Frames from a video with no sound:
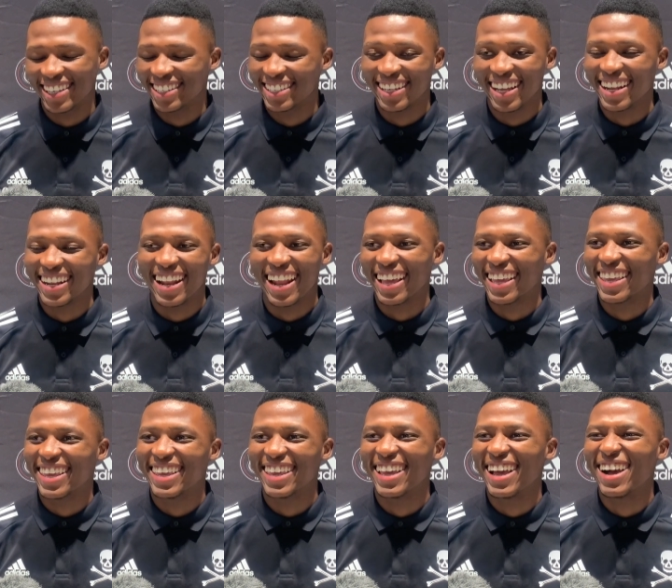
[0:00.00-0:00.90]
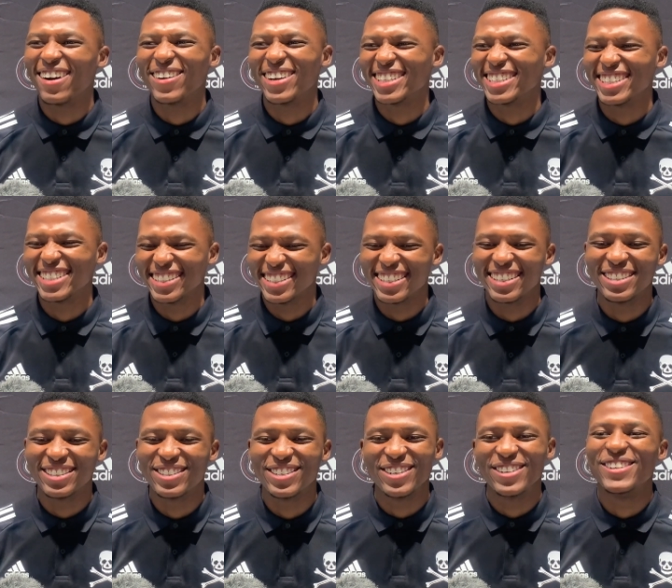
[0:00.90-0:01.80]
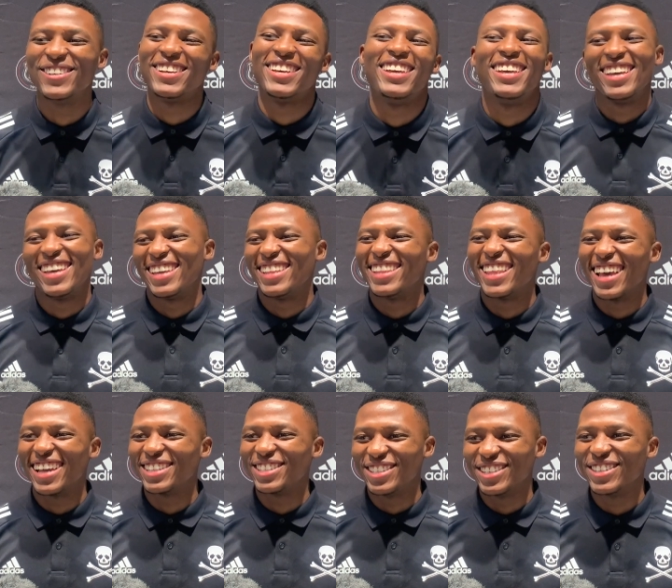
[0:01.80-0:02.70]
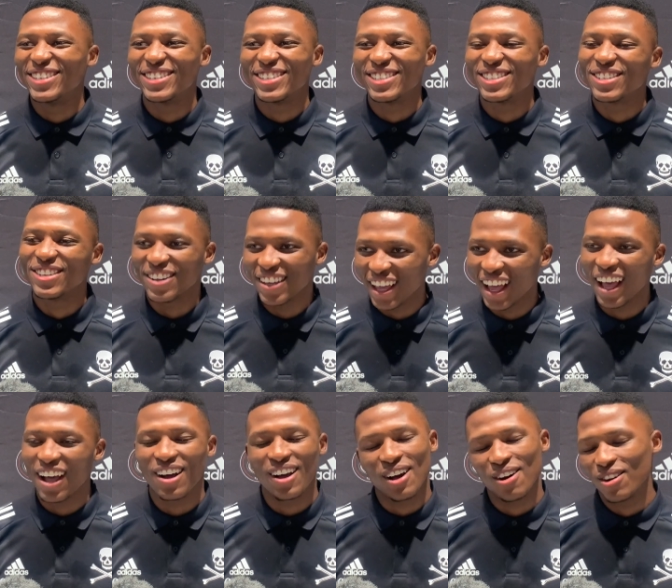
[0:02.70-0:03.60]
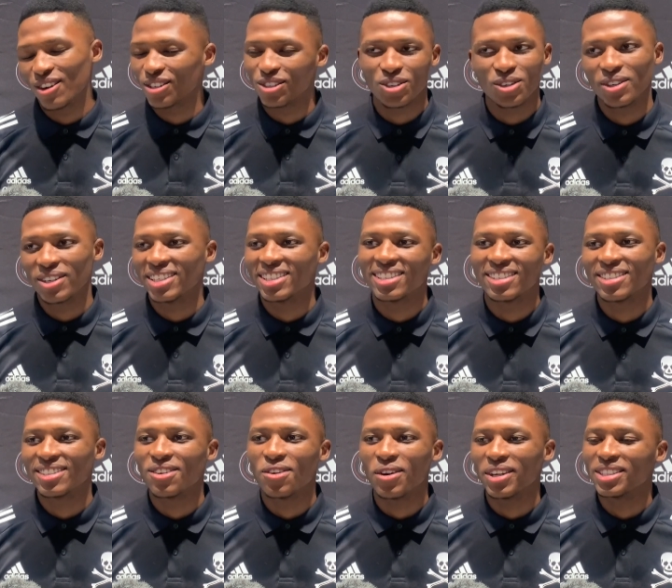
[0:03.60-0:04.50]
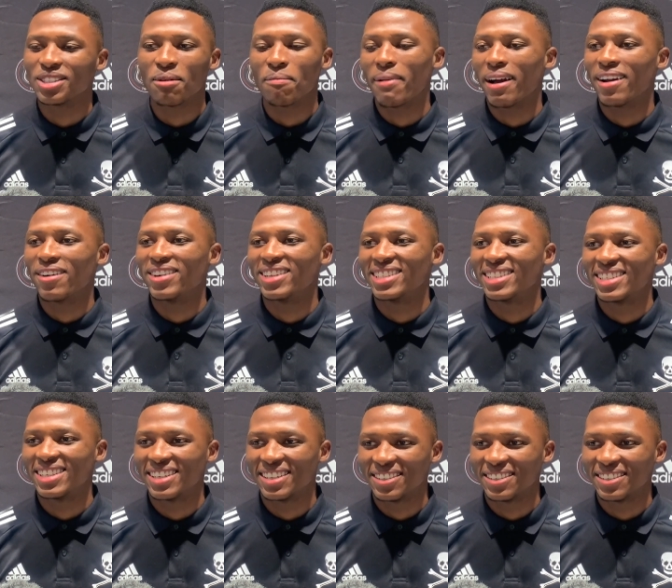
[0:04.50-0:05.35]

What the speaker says: unlike he, I wasn't into that, So yeah, I was always once a Pirate.